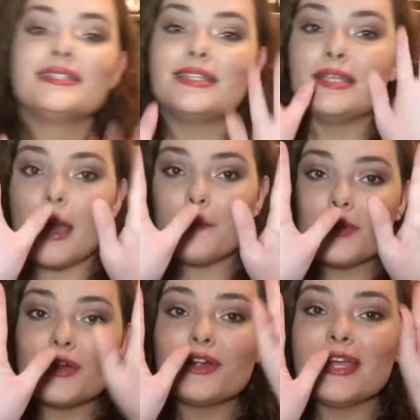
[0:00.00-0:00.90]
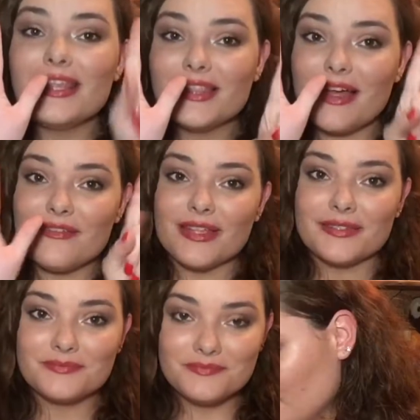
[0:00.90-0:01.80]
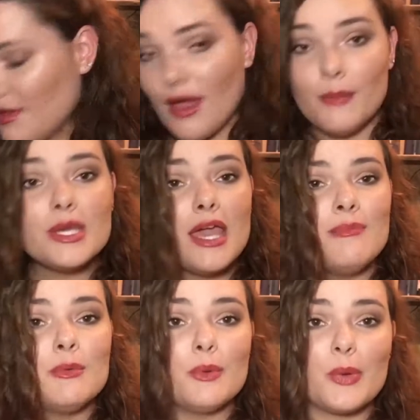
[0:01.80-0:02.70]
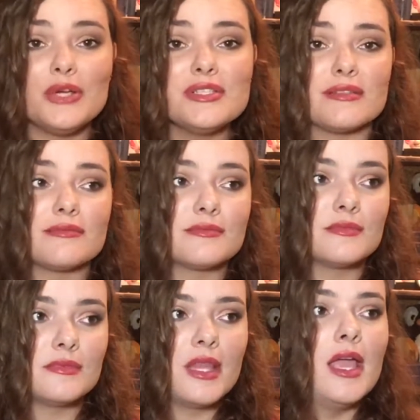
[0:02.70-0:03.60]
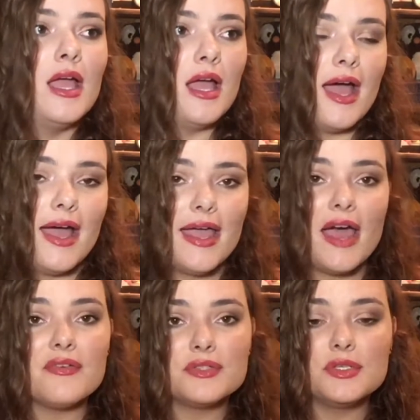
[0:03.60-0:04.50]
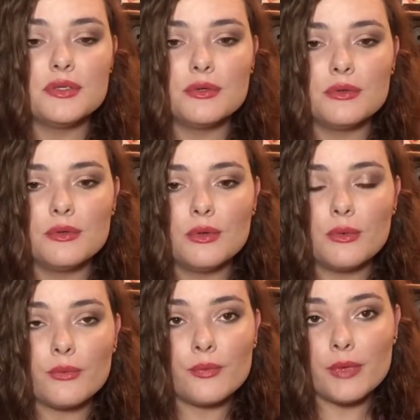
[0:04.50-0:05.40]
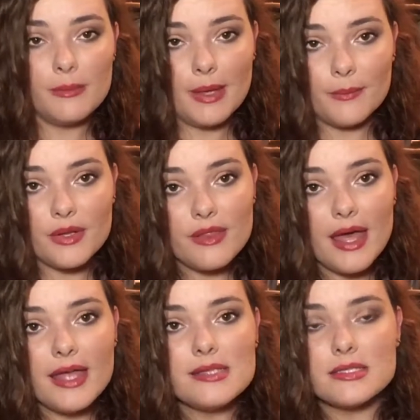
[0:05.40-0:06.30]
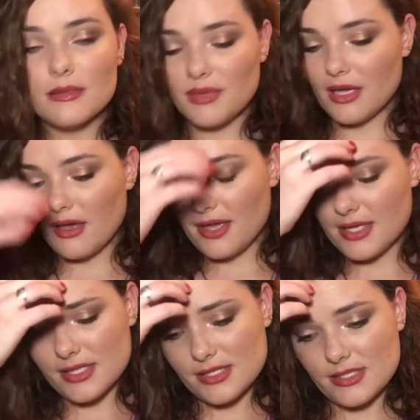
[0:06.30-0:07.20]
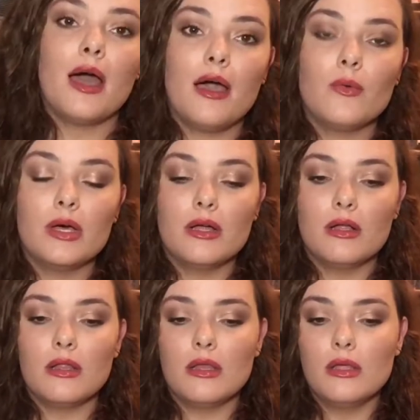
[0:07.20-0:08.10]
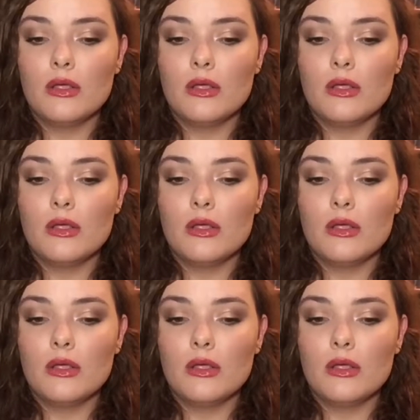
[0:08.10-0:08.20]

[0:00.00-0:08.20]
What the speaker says: Number 11, I'm a capable person. I have to remember that, because I will